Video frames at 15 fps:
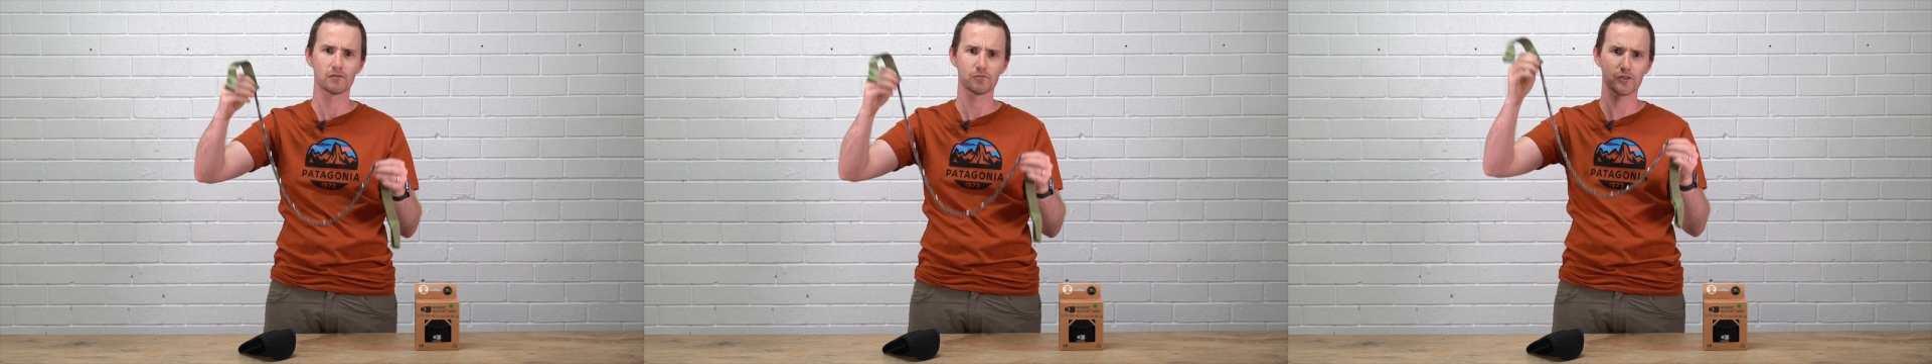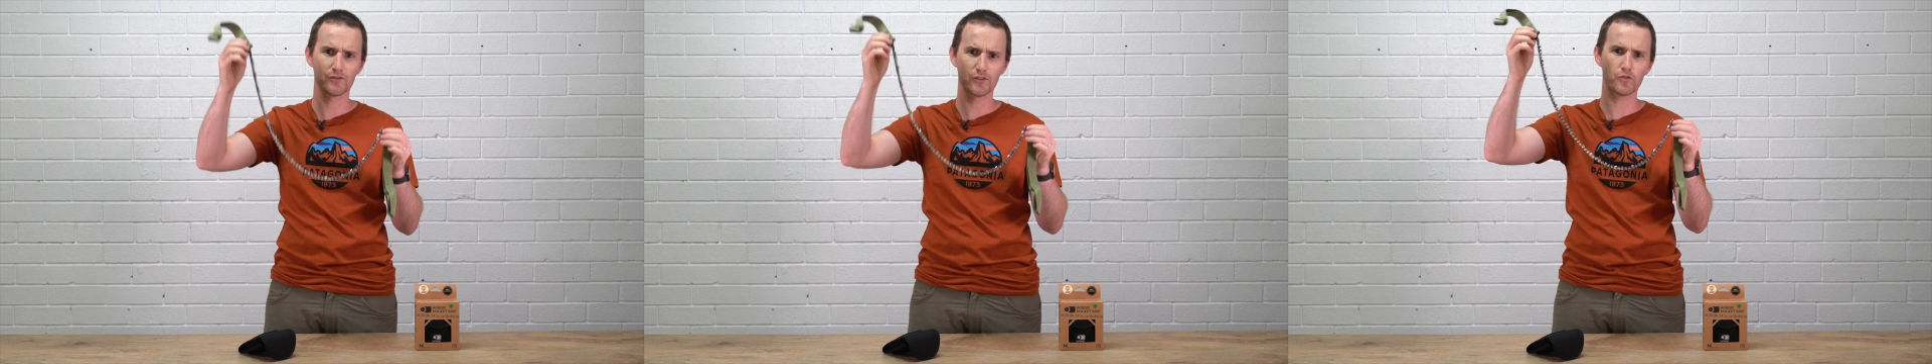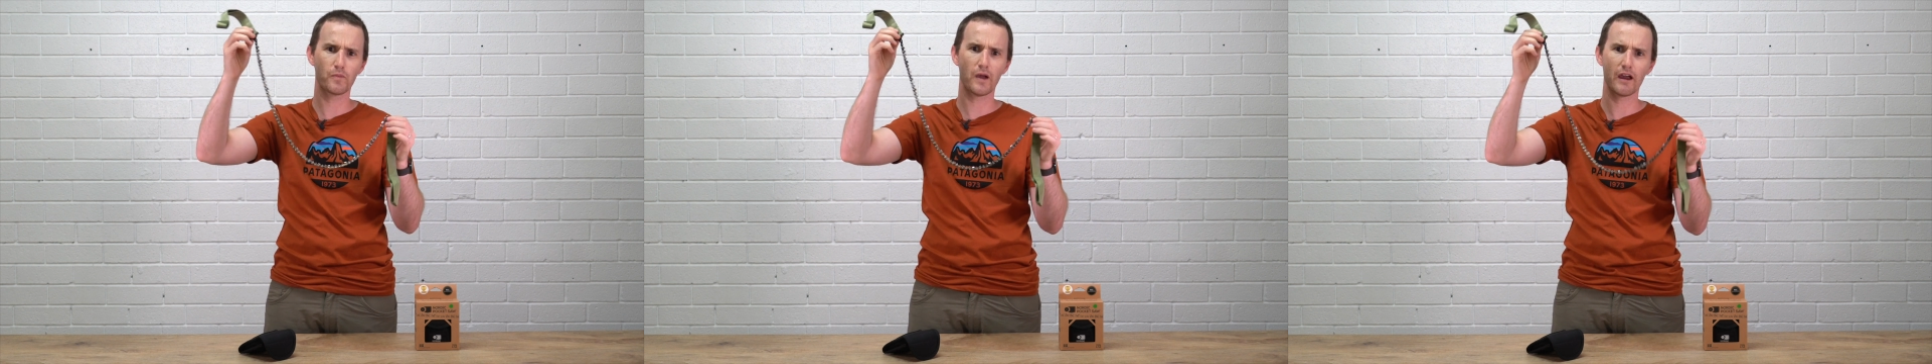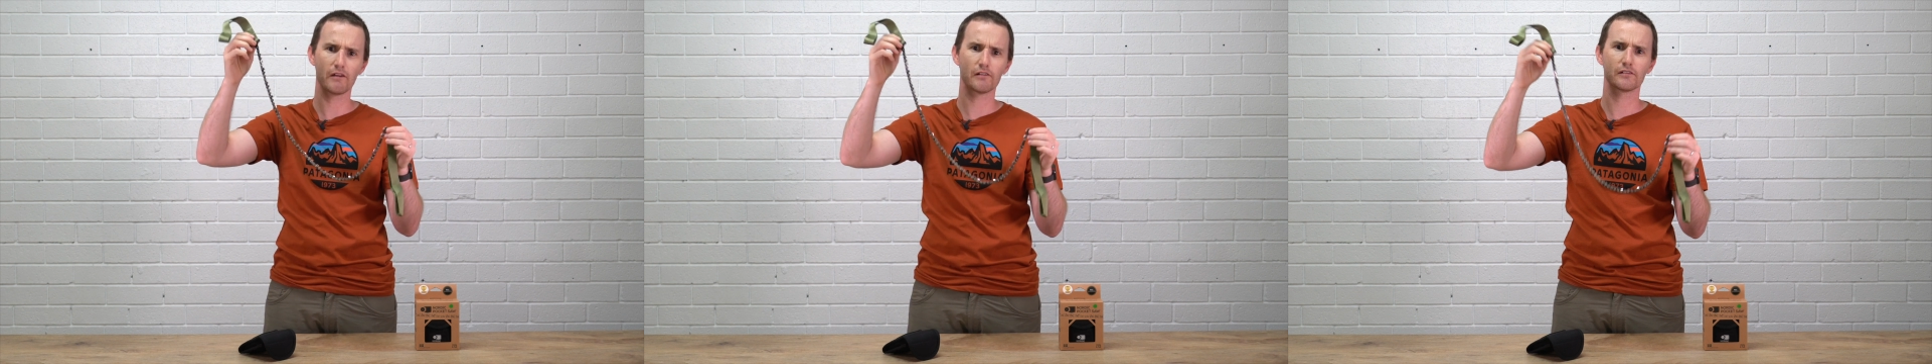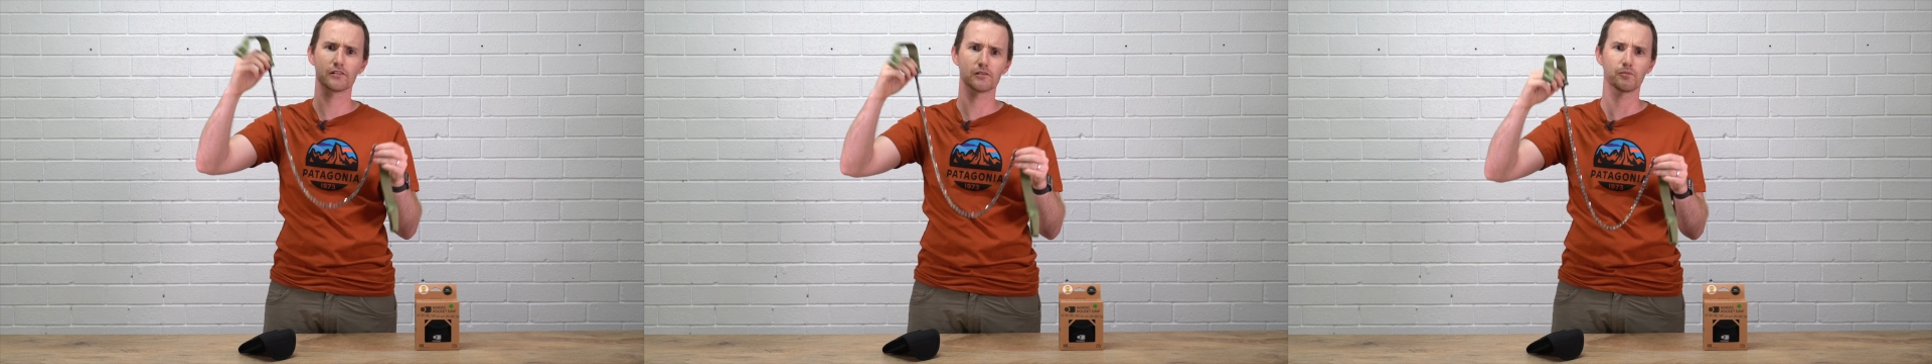but if you're
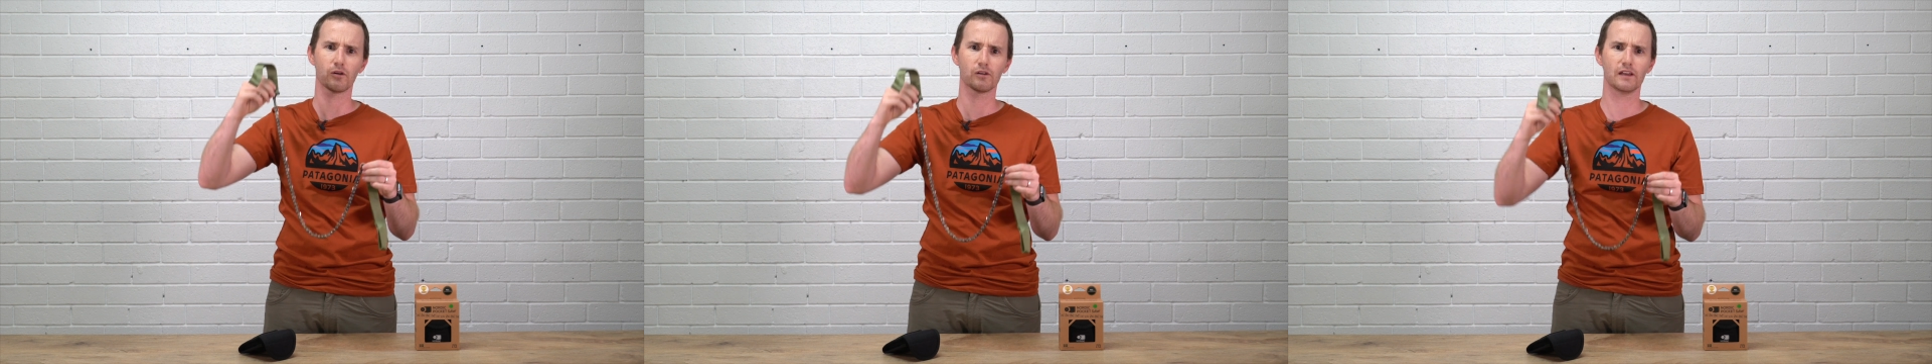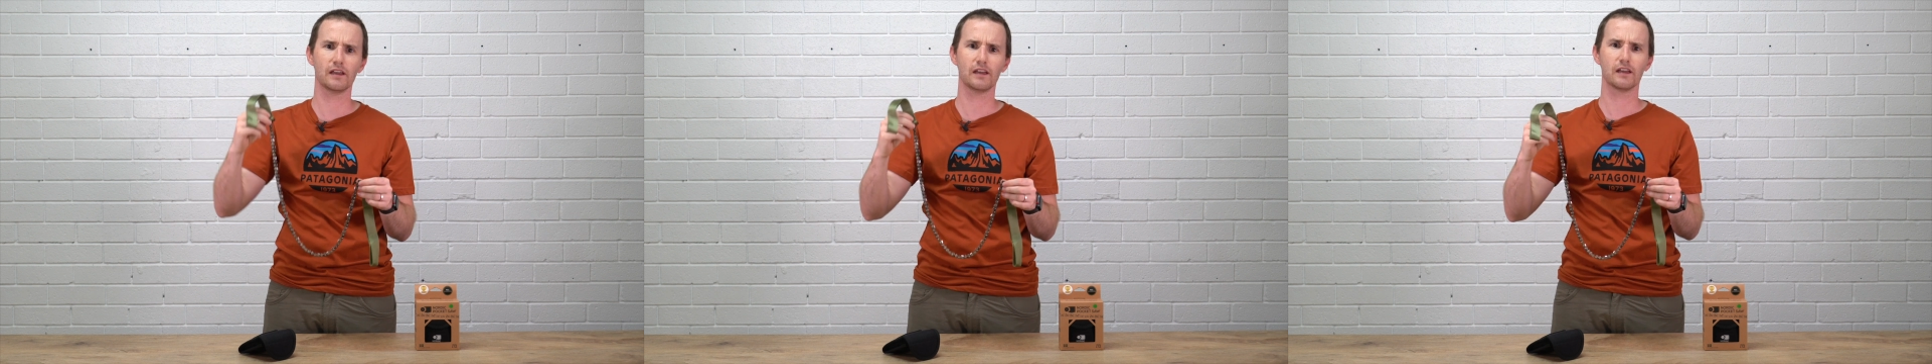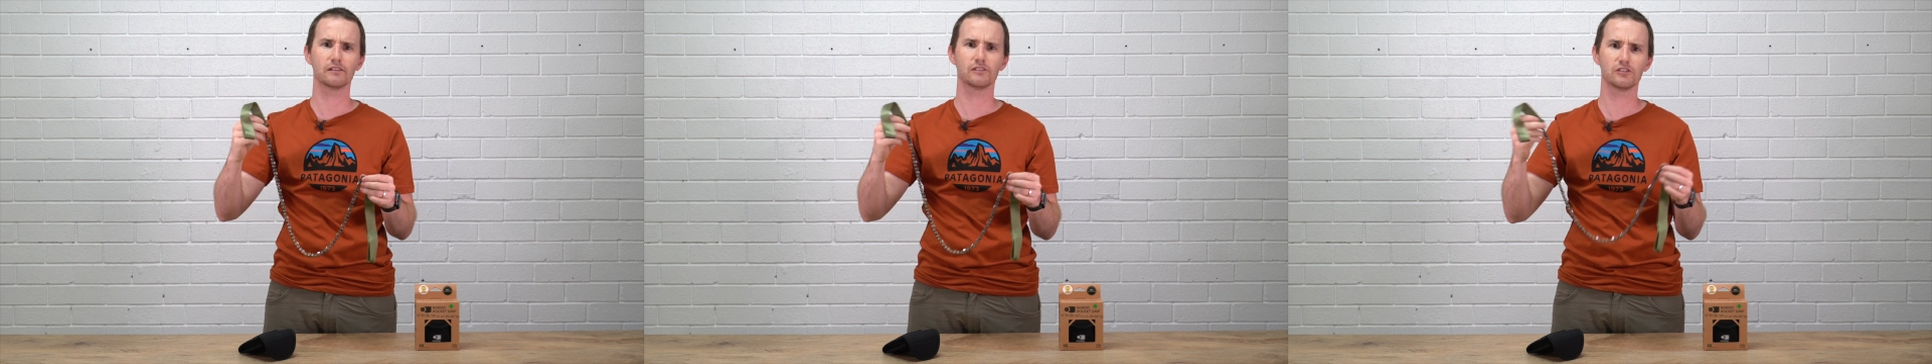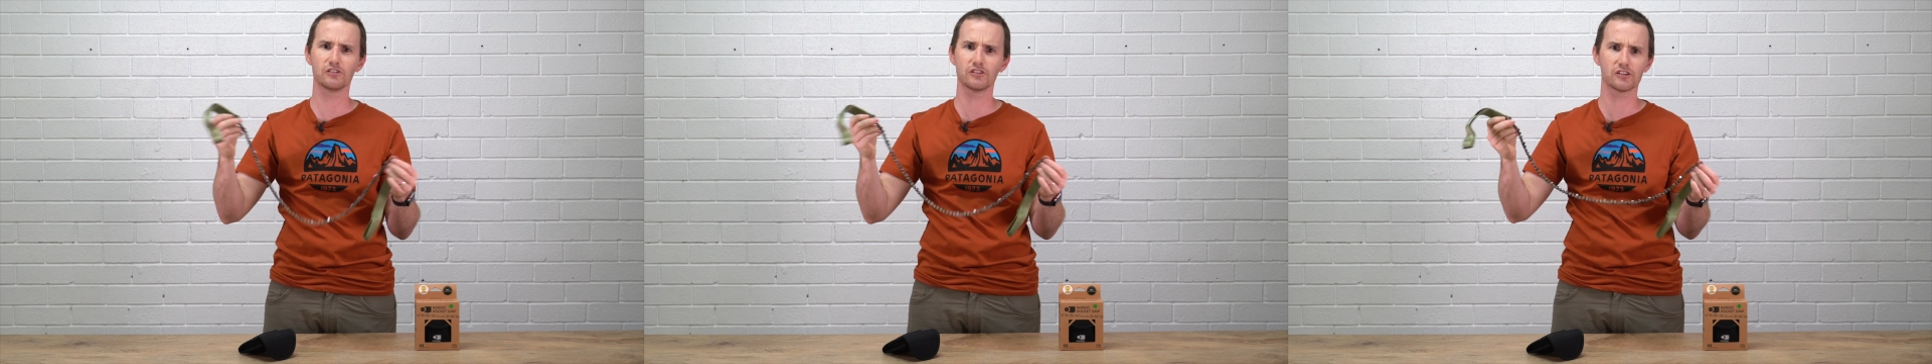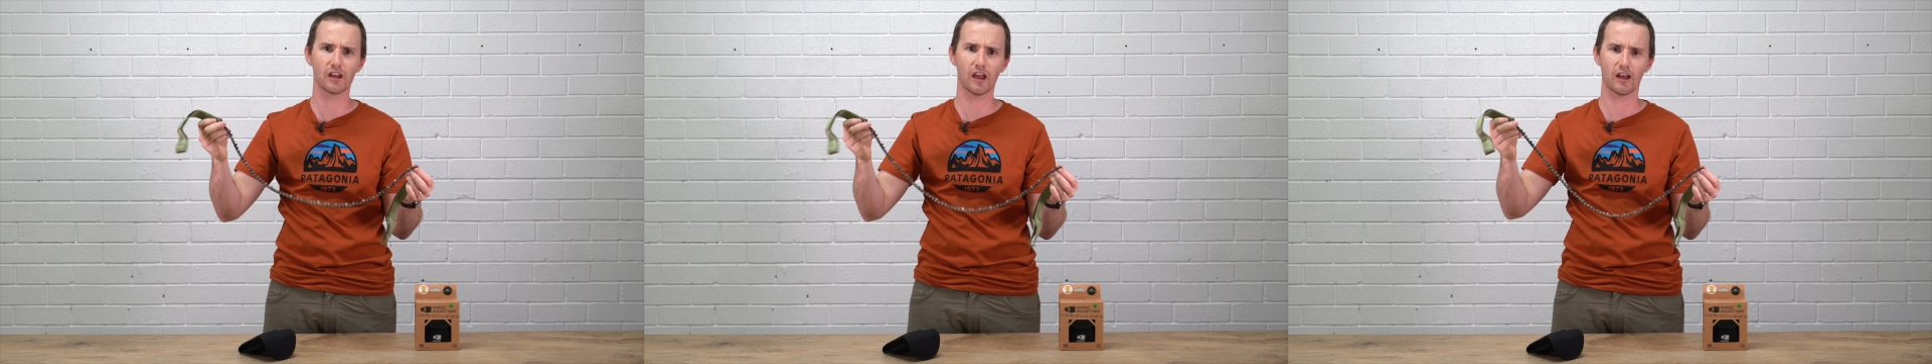powering it by hand, you
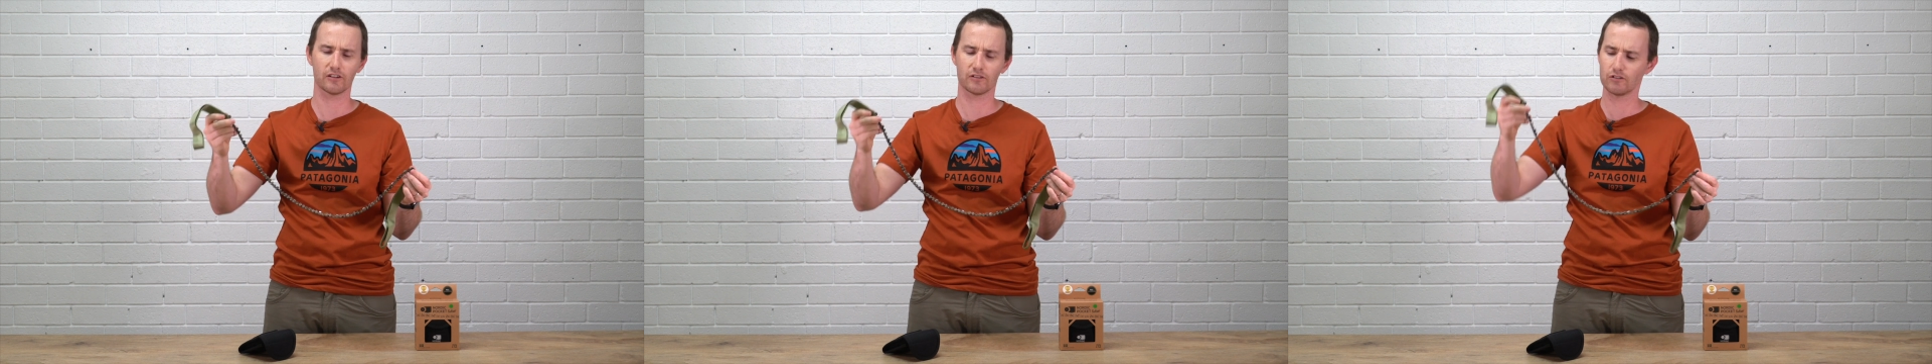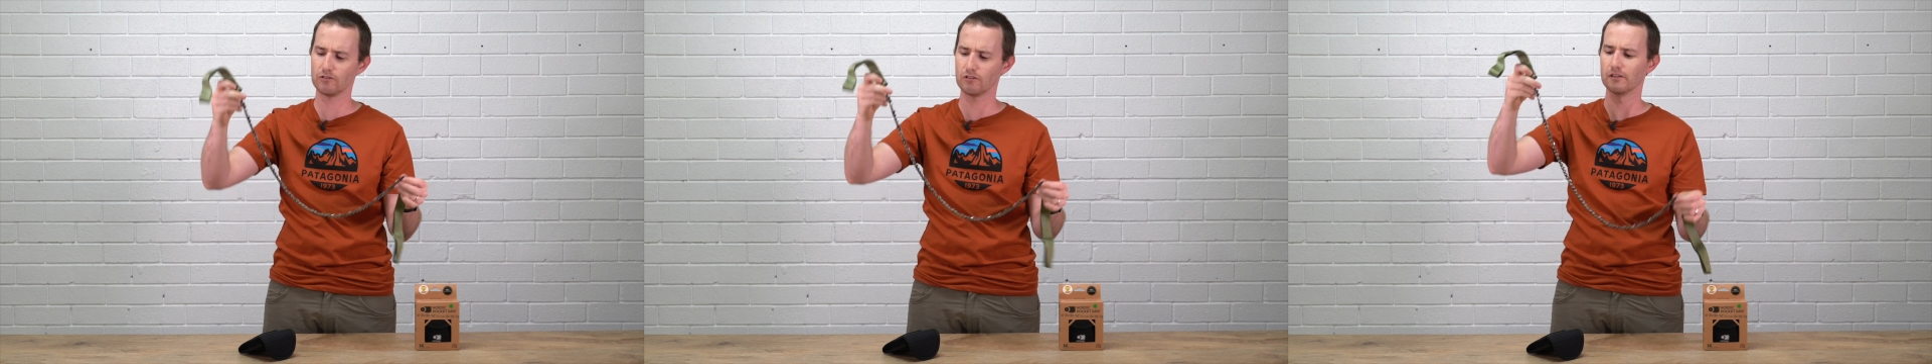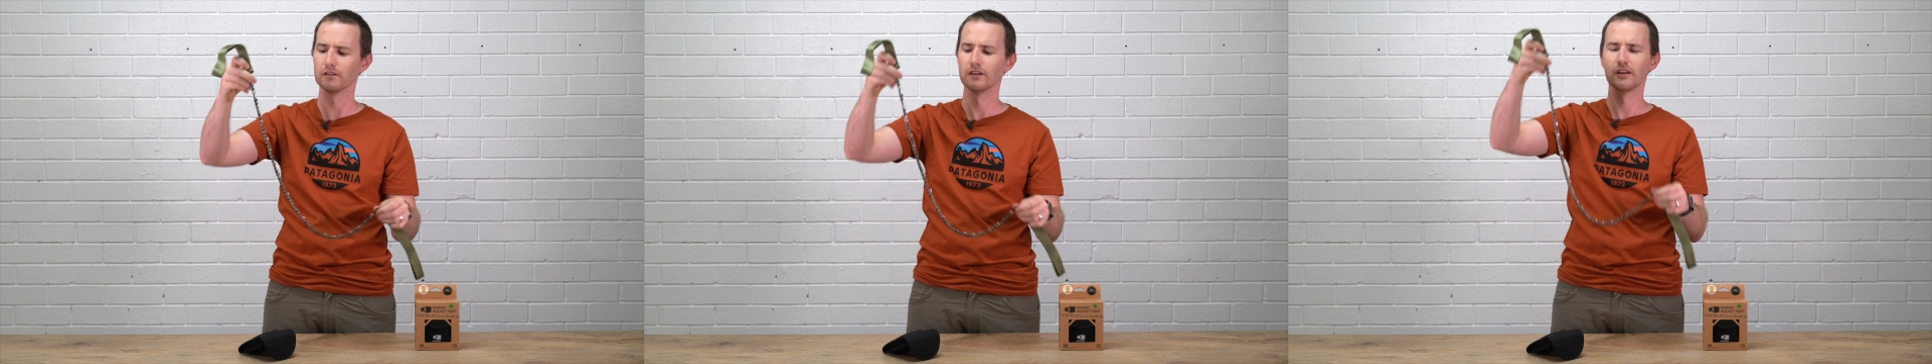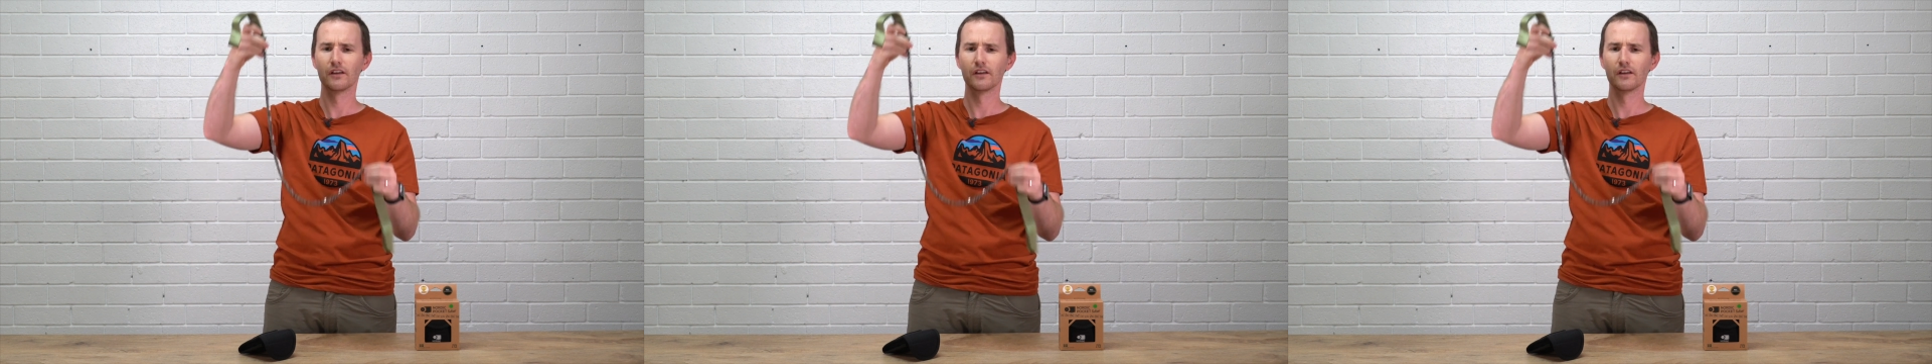just can't do it.